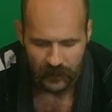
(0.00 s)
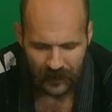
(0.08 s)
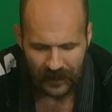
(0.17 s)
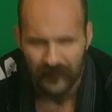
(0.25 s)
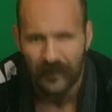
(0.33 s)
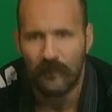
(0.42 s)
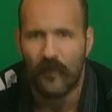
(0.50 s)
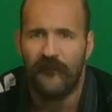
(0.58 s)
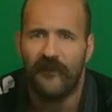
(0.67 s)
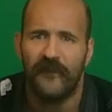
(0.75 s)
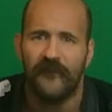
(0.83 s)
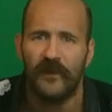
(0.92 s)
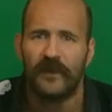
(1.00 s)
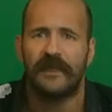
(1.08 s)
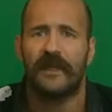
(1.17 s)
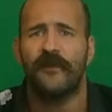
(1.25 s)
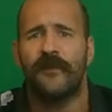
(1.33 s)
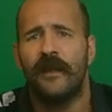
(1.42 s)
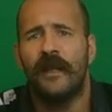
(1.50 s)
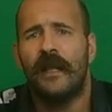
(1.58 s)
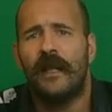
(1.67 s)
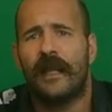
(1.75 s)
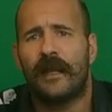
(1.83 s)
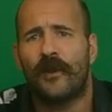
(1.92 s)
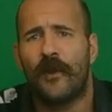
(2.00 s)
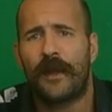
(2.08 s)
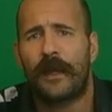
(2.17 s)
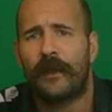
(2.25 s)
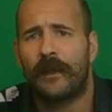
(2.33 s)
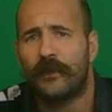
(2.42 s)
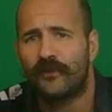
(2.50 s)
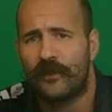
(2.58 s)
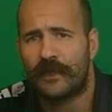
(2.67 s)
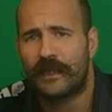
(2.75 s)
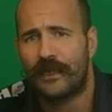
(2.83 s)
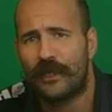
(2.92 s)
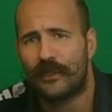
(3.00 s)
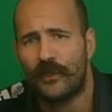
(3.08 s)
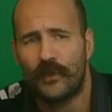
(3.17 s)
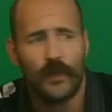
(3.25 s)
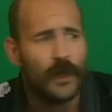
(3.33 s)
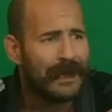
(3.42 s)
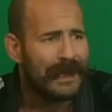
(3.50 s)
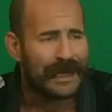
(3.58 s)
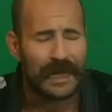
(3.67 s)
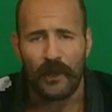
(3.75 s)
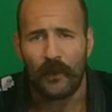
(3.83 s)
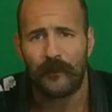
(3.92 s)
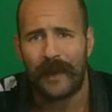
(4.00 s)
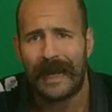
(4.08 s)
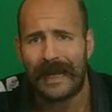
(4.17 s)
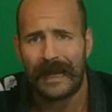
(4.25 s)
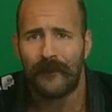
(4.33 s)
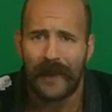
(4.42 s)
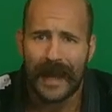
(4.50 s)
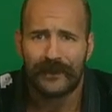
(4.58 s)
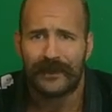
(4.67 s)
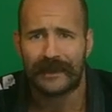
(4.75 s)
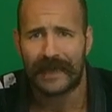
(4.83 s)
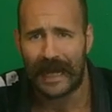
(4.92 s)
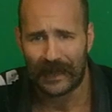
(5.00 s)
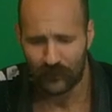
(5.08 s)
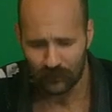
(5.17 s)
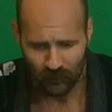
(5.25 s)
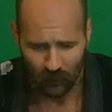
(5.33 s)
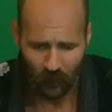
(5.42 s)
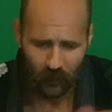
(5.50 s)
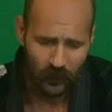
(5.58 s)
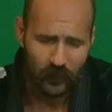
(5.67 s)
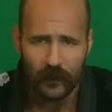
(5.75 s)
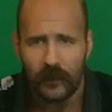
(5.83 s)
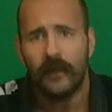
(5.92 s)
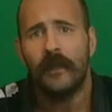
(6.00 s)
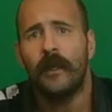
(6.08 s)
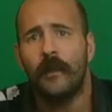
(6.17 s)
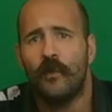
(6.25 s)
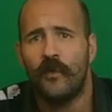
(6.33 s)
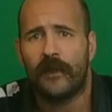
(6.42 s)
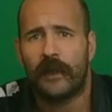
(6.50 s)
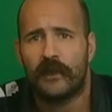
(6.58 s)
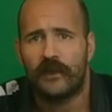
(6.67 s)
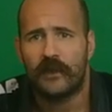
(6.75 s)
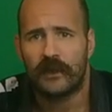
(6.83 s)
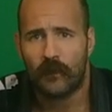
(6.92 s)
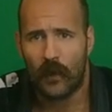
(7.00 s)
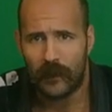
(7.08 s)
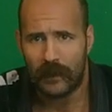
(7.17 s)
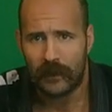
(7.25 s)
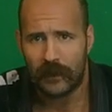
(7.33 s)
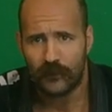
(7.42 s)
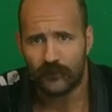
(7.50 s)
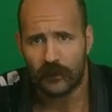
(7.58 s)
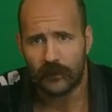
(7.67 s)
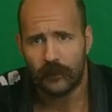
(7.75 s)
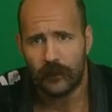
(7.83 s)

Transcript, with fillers: to make it a bit more fun for yourself, like transitioning to knee on belly, back to side control, moving into this mobility drill.